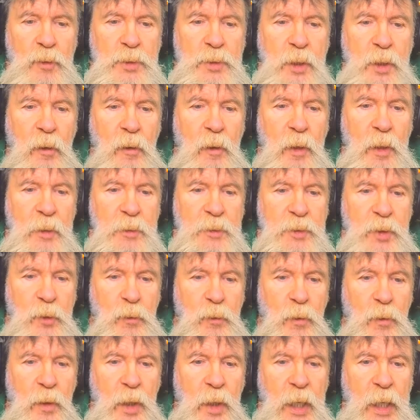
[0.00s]
turn
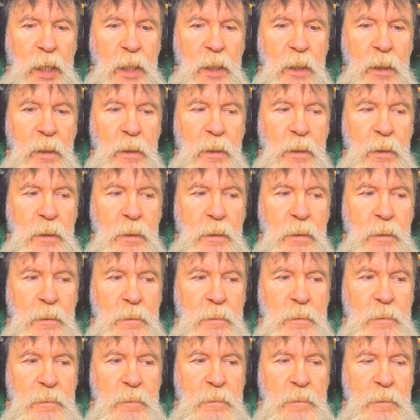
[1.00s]
into a
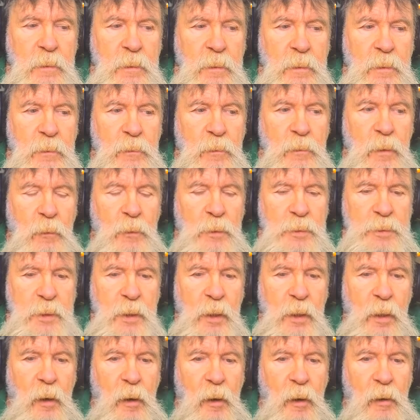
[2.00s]
what was it,
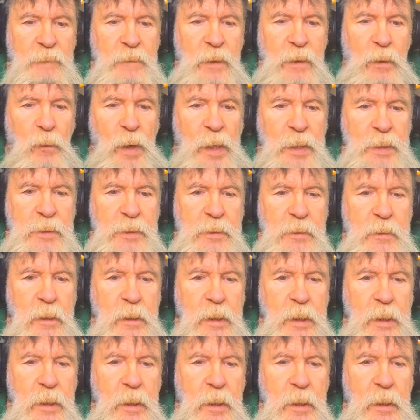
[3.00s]
Harvey
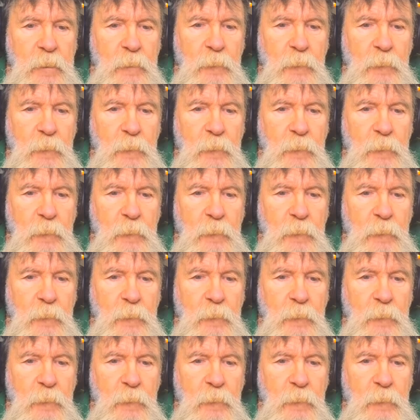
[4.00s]
Weinstein?